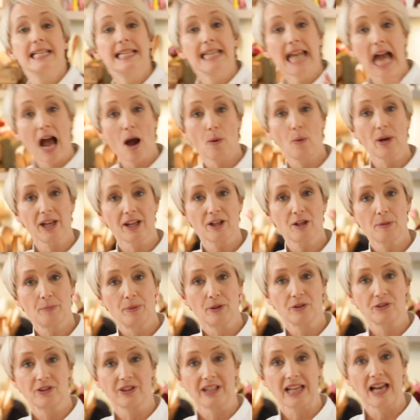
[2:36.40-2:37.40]
Now we're going to
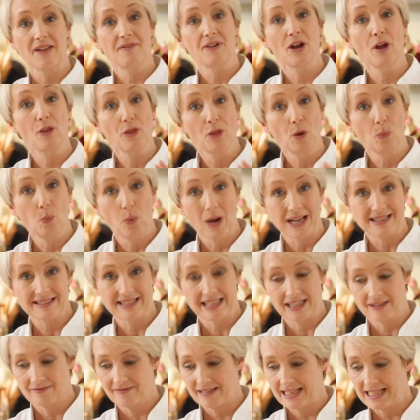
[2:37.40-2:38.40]
put together the wet
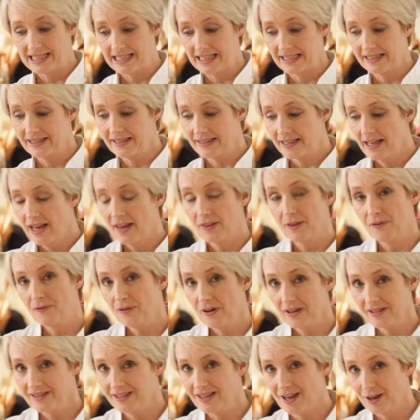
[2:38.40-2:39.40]
ingredients. The
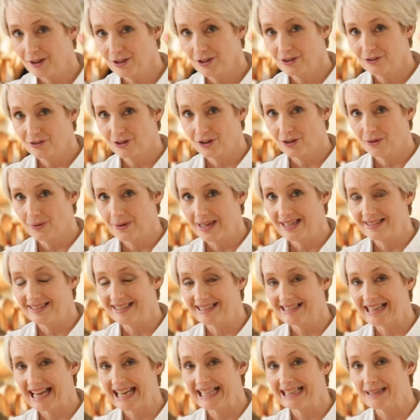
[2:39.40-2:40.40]
first thing I'm going to do is
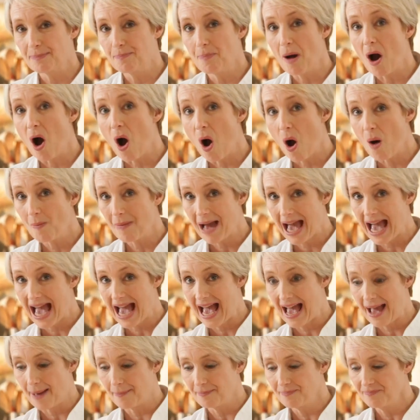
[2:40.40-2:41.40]
to take the Parma
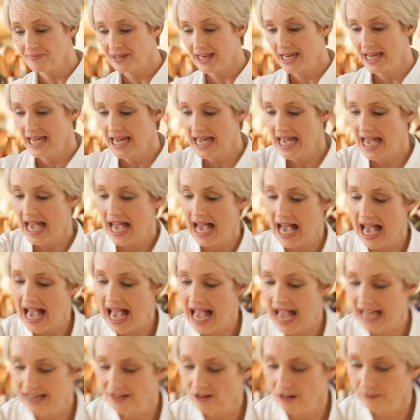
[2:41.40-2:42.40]
ham,
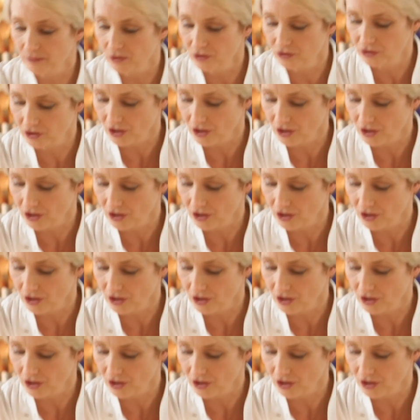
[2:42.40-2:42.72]
and I'm just